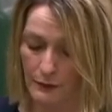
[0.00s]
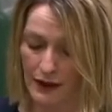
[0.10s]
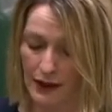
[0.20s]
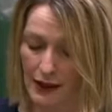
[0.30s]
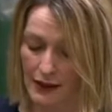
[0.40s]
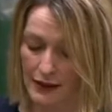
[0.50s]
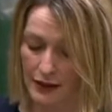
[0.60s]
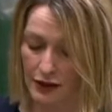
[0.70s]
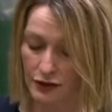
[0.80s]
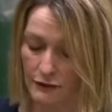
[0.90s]
with a light
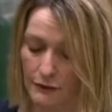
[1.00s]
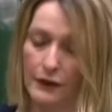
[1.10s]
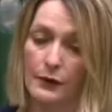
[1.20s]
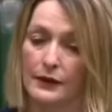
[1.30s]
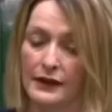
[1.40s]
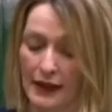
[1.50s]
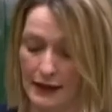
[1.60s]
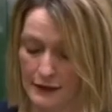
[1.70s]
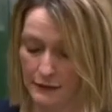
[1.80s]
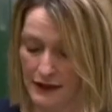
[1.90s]
touch review at the
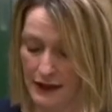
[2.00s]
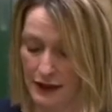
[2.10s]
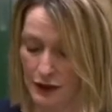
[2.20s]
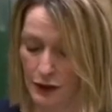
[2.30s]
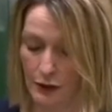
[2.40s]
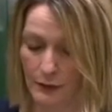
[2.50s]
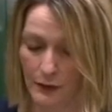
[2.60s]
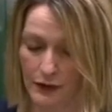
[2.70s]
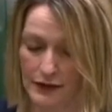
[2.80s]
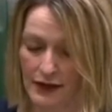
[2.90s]
end of a 10-year
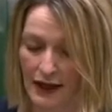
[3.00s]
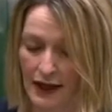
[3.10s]
point.